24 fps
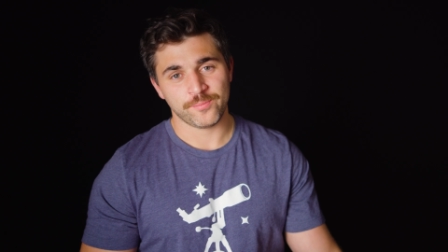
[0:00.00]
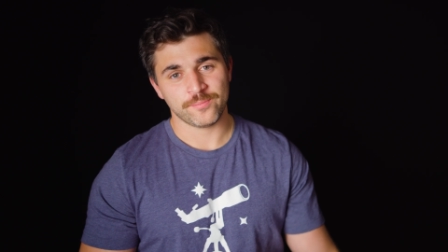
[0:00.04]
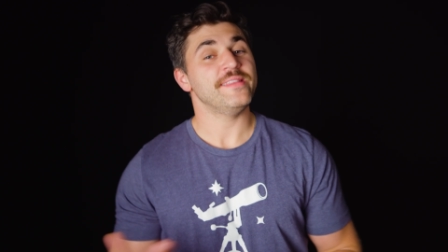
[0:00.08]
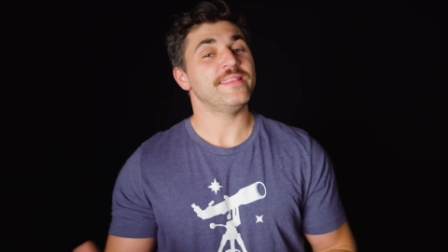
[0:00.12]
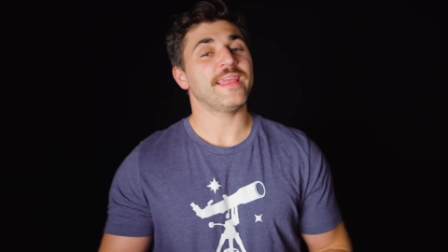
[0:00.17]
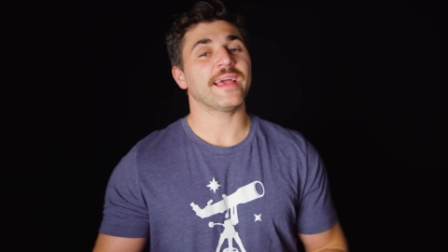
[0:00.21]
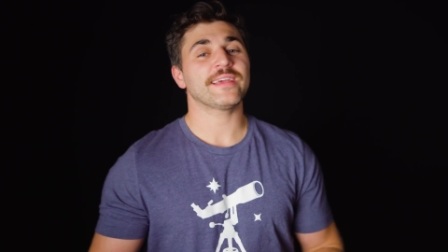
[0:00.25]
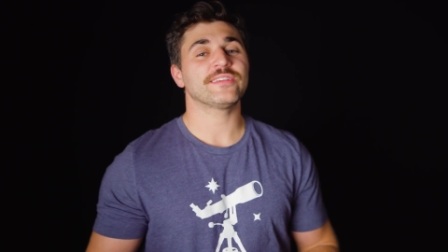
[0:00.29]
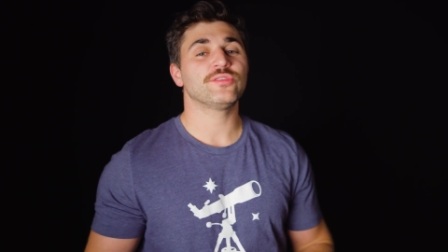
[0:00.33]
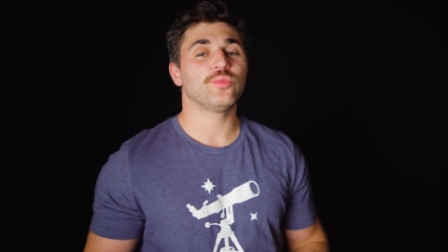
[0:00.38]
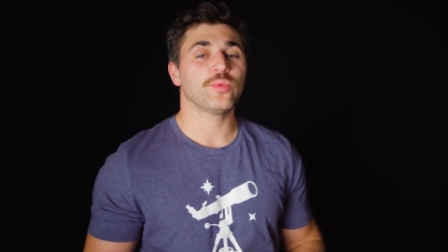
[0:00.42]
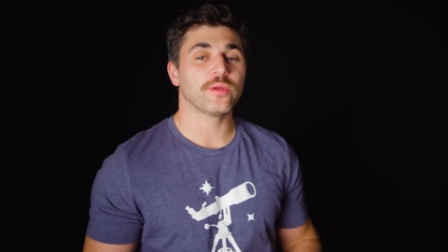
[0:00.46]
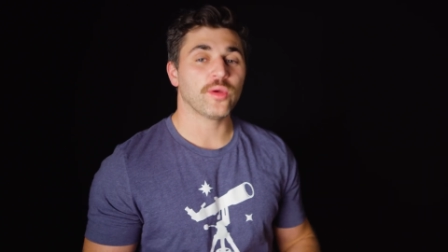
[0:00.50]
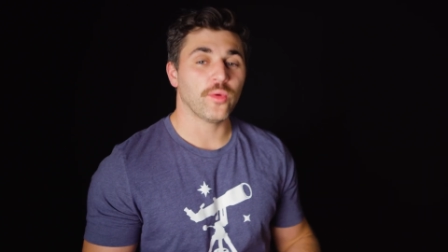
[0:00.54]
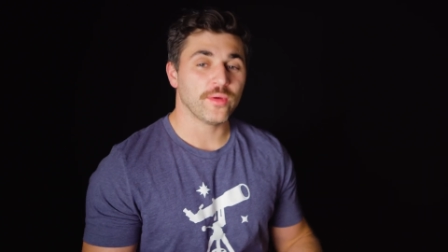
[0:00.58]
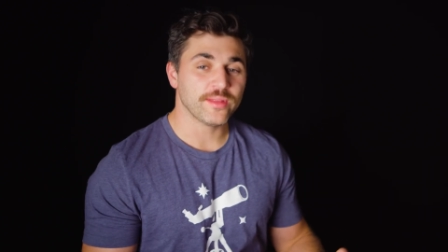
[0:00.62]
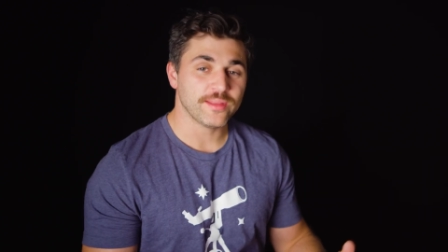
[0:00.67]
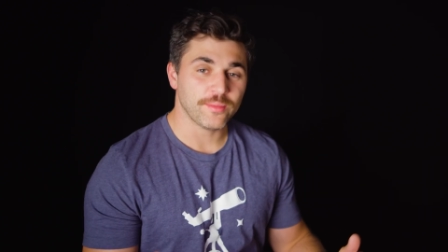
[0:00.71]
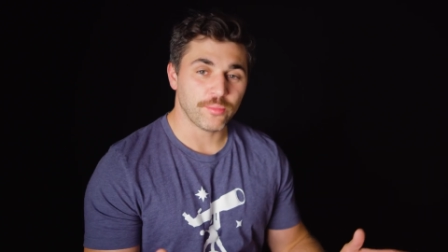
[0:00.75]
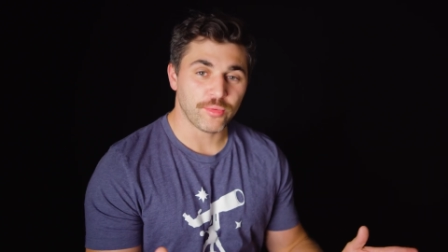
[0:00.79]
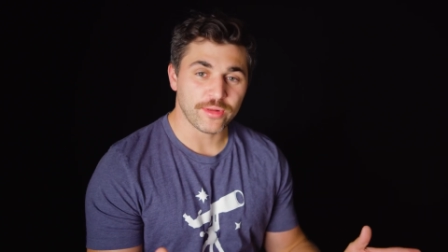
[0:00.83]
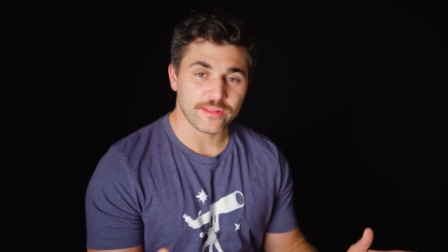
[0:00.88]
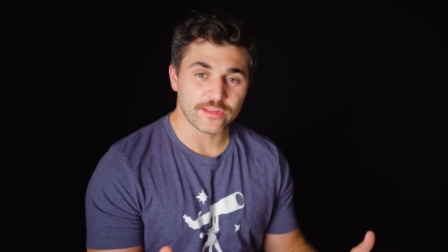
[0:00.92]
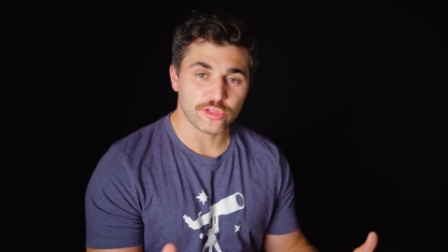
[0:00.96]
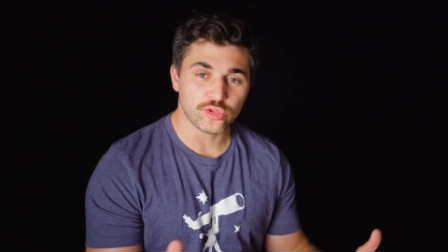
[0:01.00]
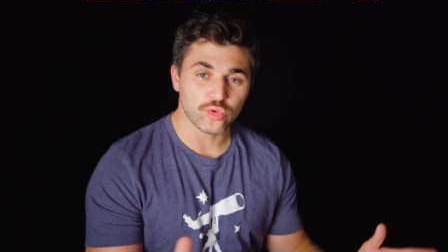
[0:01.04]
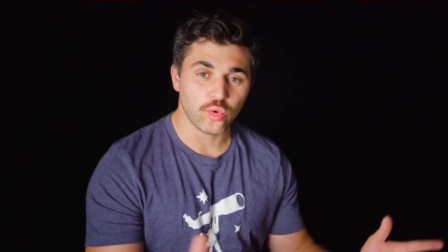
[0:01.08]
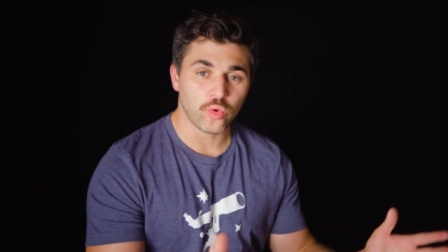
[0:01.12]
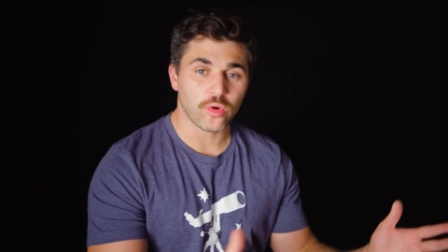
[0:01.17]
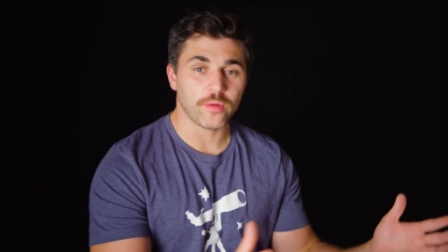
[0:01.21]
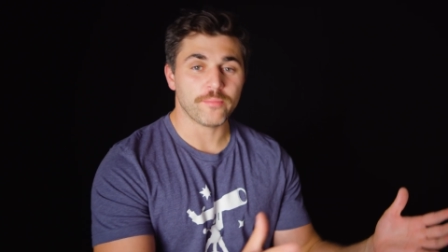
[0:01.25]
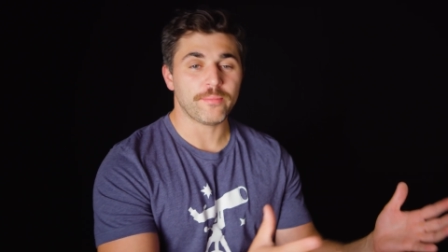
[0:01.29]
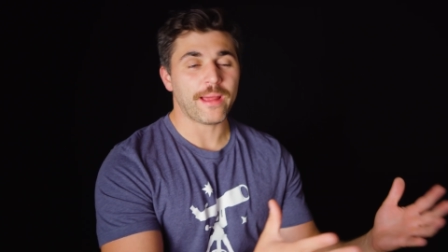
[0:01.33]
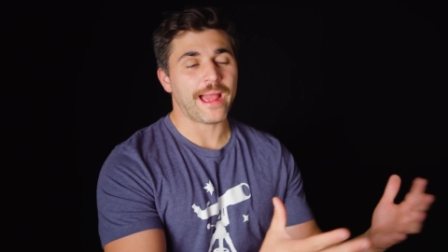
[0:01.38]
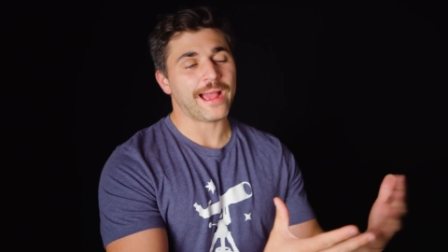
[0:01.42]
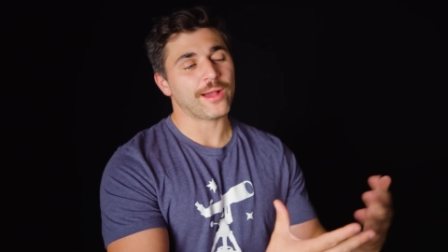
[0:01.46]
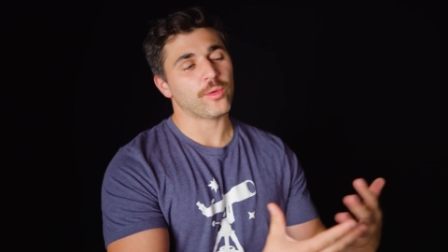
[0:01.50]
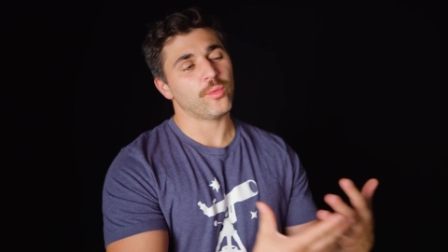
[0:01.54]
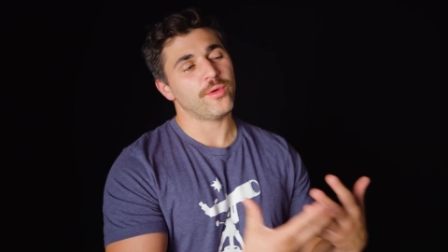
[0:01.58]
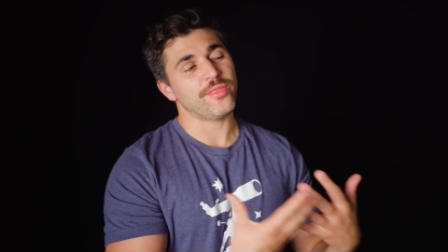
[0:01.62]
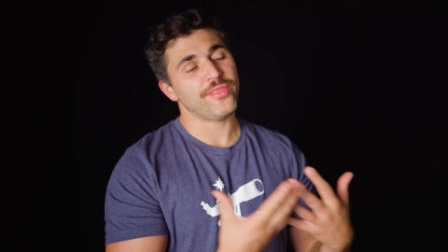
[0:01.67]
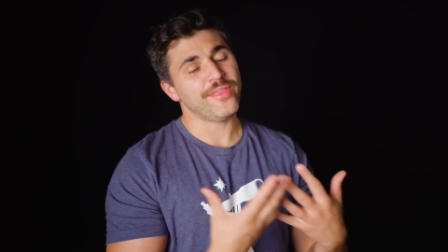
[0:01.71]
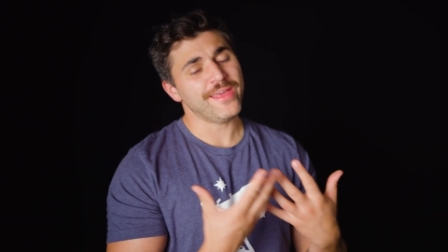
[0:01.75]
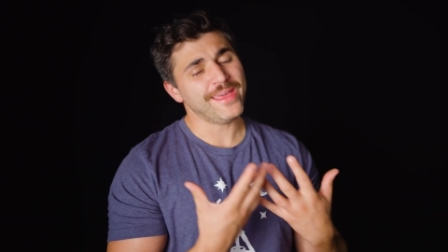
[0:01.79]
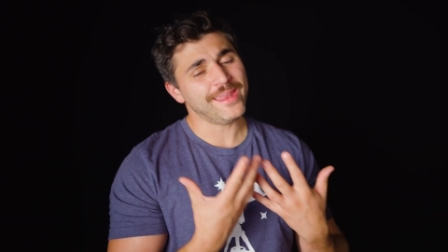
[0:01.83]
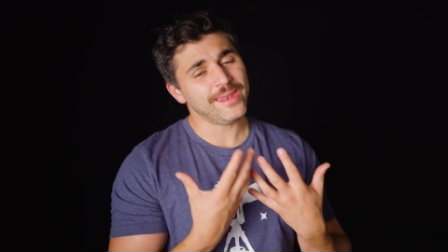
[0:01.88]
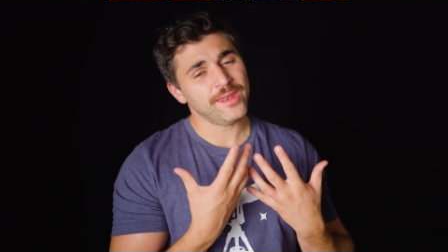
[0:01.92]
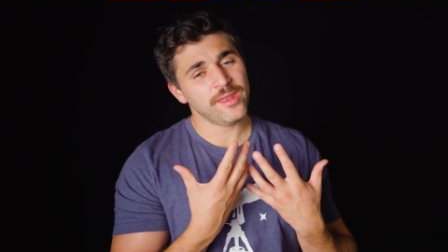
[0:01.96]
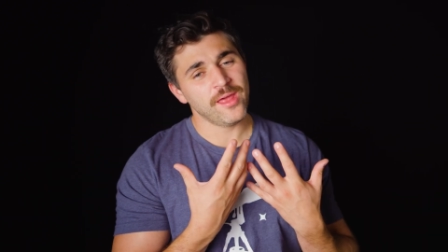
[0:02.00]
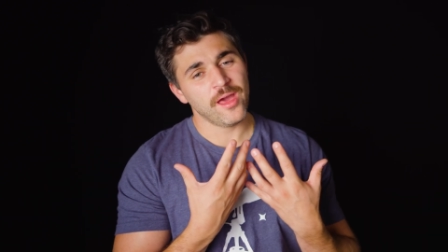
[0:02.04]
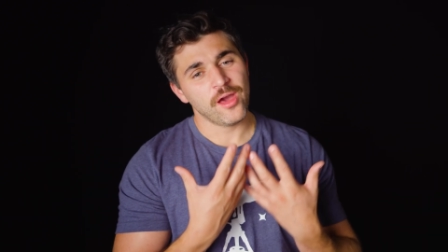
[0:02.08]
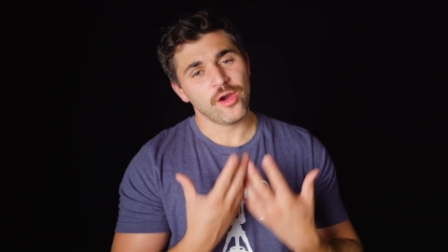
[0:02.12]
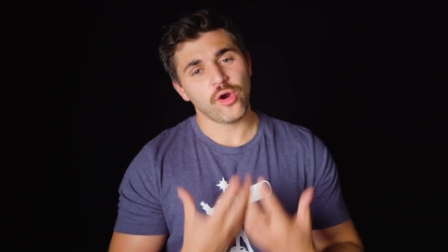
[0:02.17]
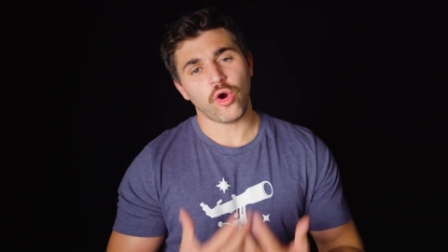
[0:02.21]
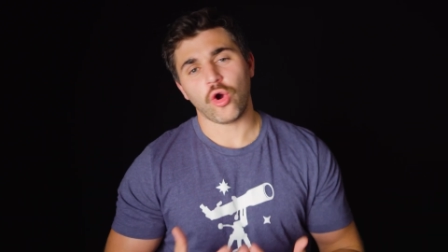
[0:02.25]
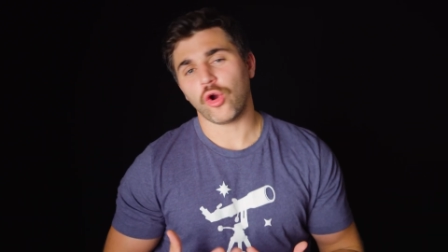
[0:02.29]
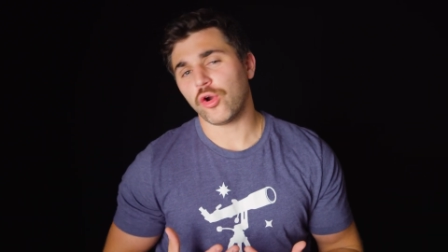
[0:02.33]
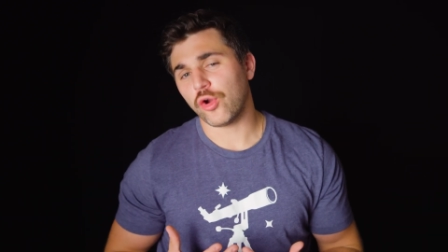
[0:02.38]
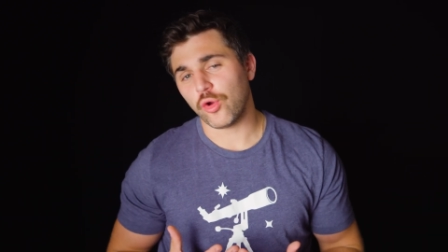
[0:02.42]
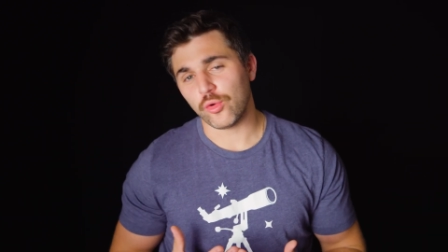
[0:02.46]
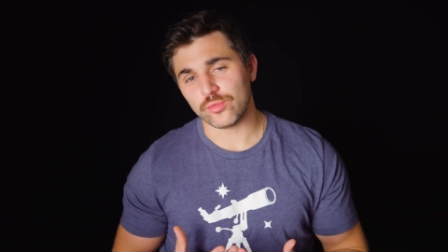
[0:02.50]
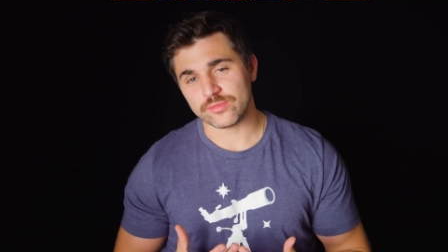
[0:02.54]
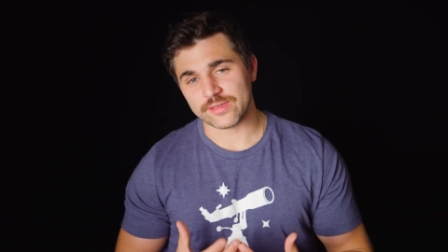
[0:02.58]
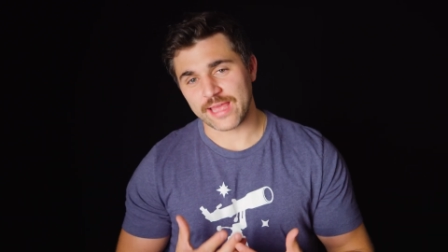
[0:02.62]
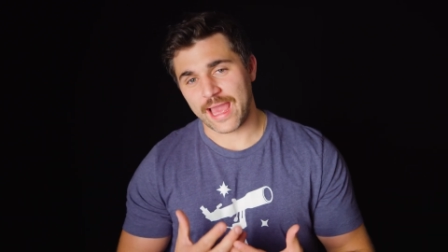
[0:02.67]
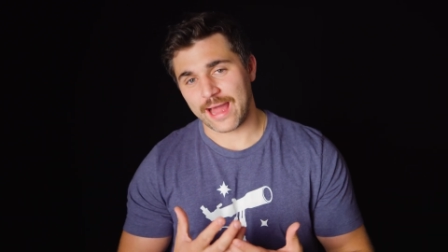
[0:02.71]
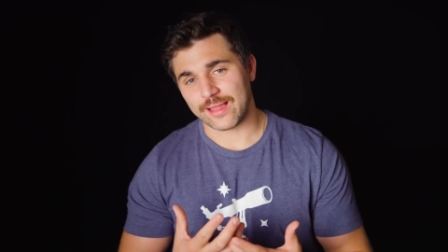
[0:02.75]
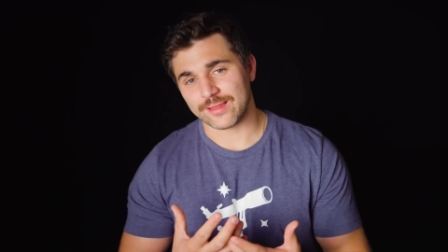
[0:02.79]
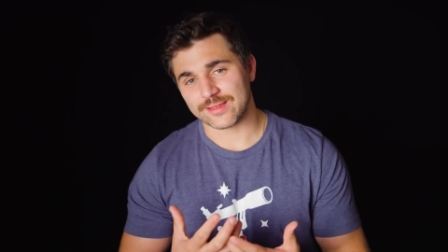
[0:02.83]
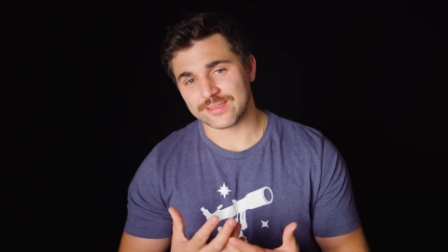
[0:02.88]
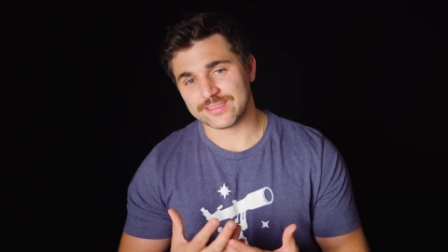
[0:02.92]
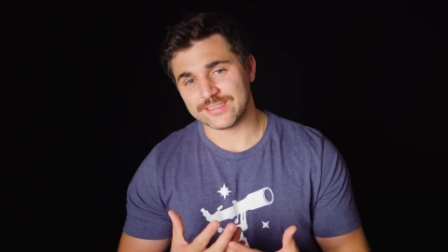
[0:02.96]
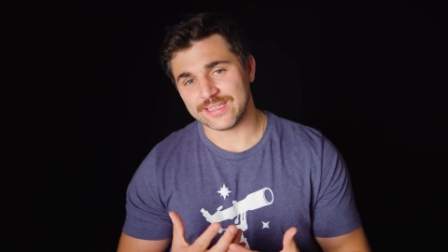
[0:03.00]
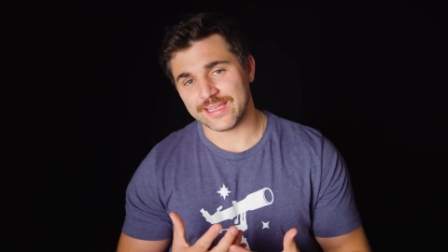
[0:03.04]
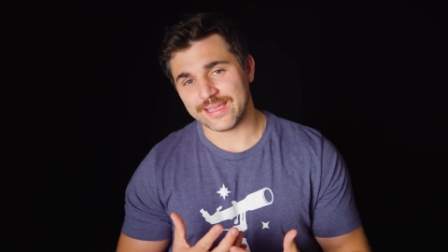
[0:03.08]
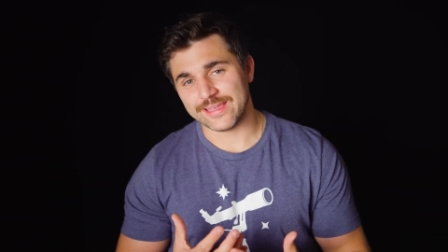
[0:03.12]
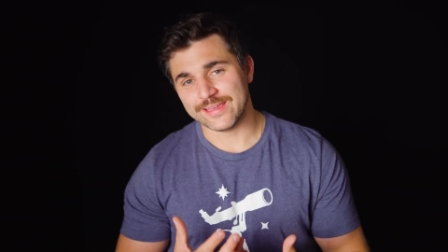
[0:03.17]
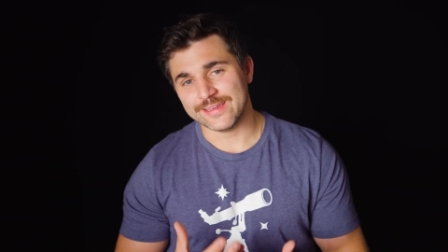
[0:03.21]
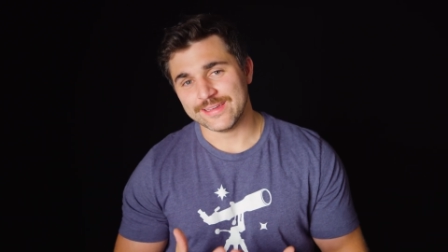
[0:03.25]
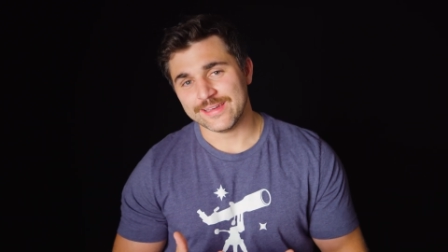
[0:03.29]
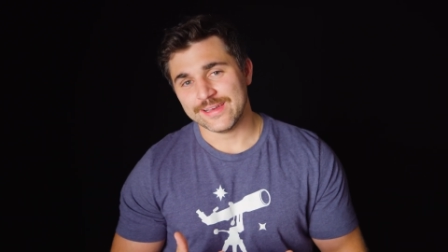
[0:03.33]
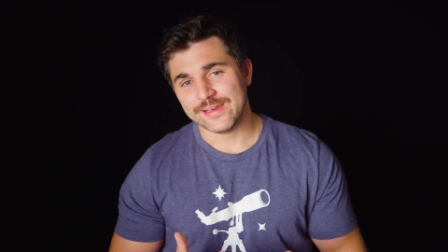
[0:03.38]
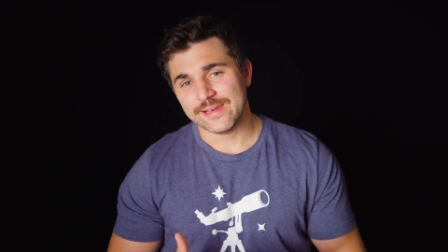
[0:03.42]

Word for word: Next, we're going to bring the tour back within our own galaxy,